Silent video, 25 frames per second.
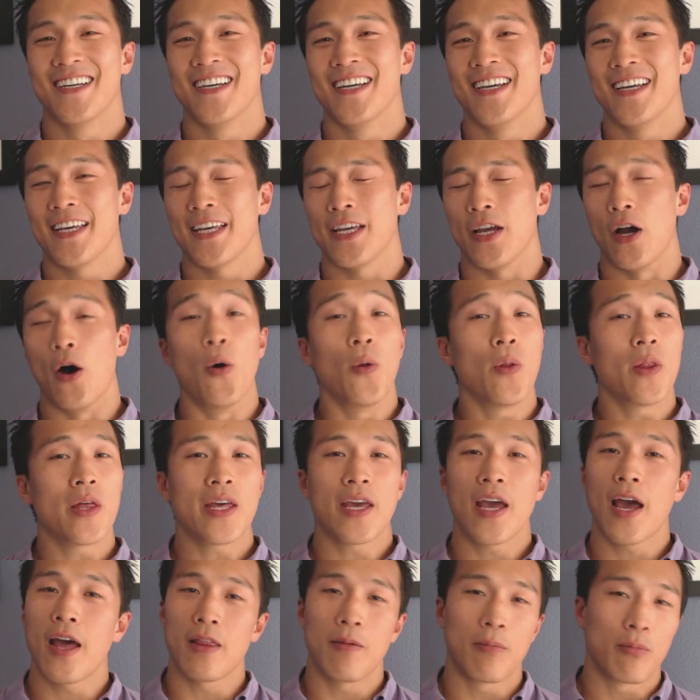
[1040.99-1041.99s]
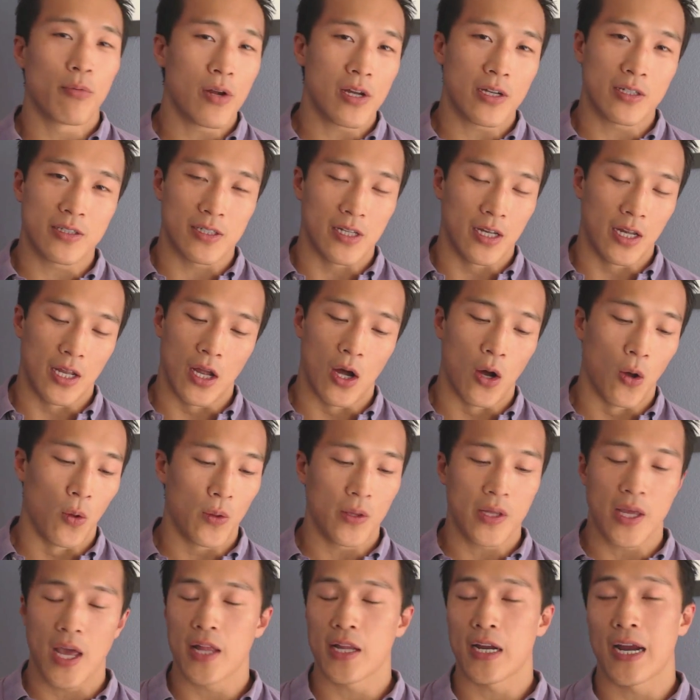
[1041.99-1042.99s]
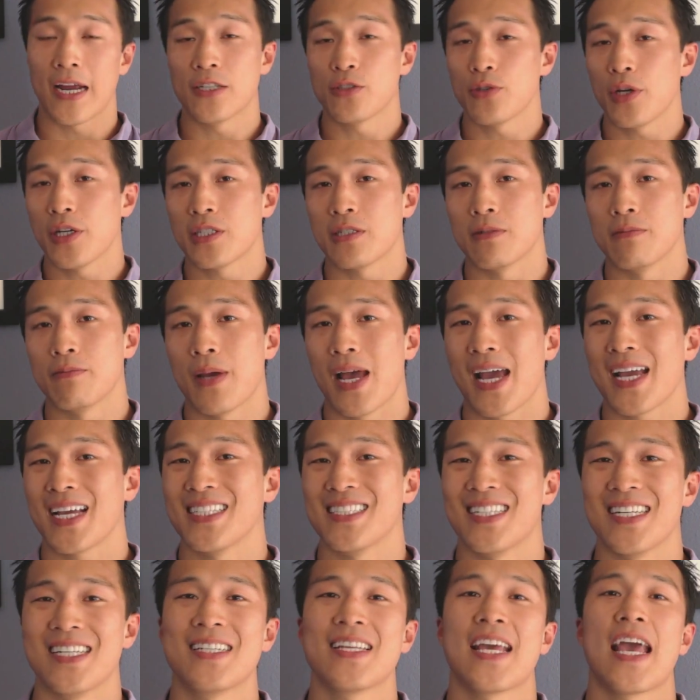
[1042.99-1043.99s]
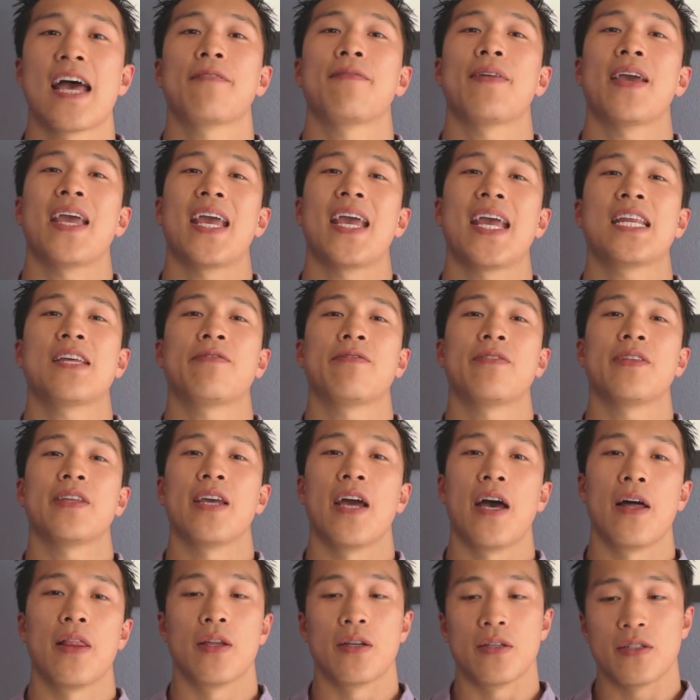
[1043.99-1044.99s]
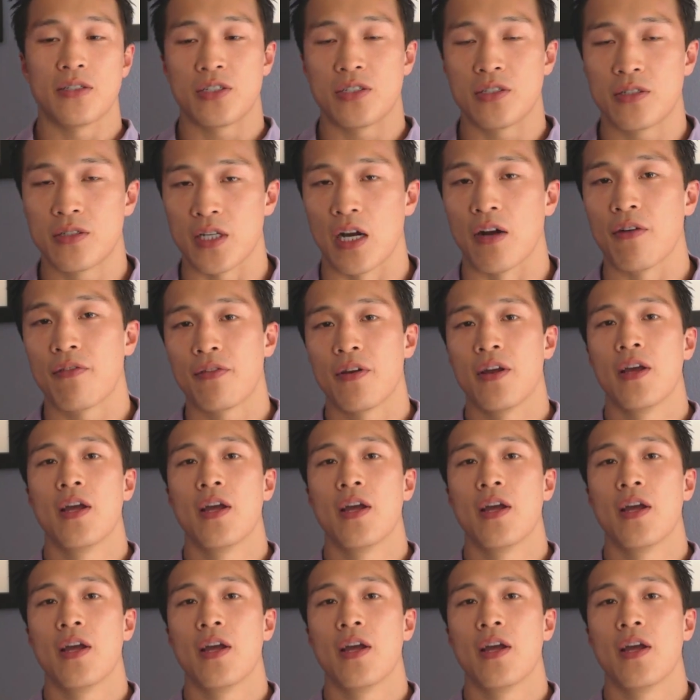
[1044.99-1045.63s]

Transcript: You only had the bricks in, only had the hydration pack. It didn't have any of the other stuff.